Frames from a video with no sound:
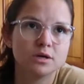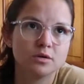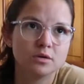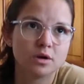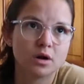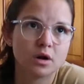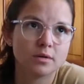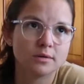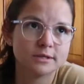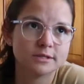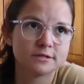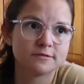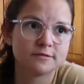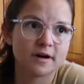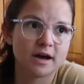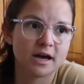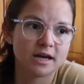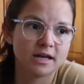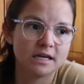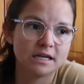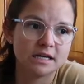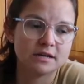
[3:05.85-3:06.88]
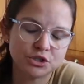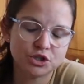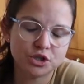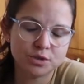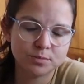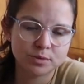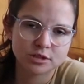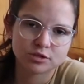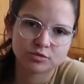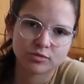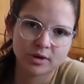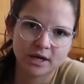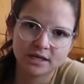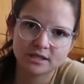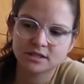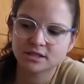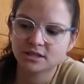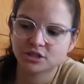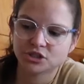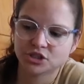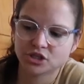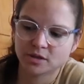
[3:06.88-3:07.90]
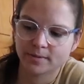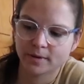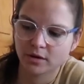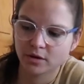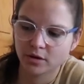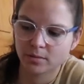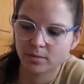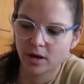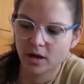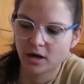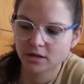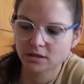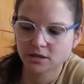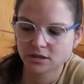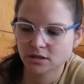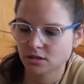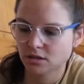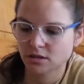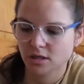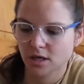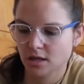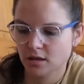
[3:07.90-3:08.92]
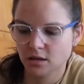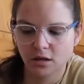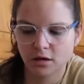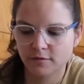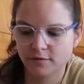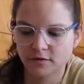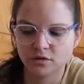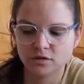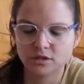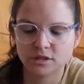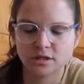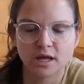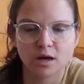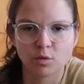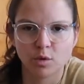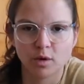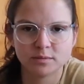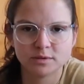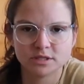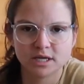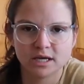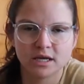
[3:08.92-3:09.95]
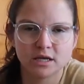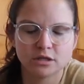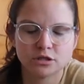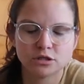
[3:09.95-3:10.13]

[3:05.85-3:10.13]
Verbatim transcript: You can always find the cheapest rates to ship out your boxes. I love using that website.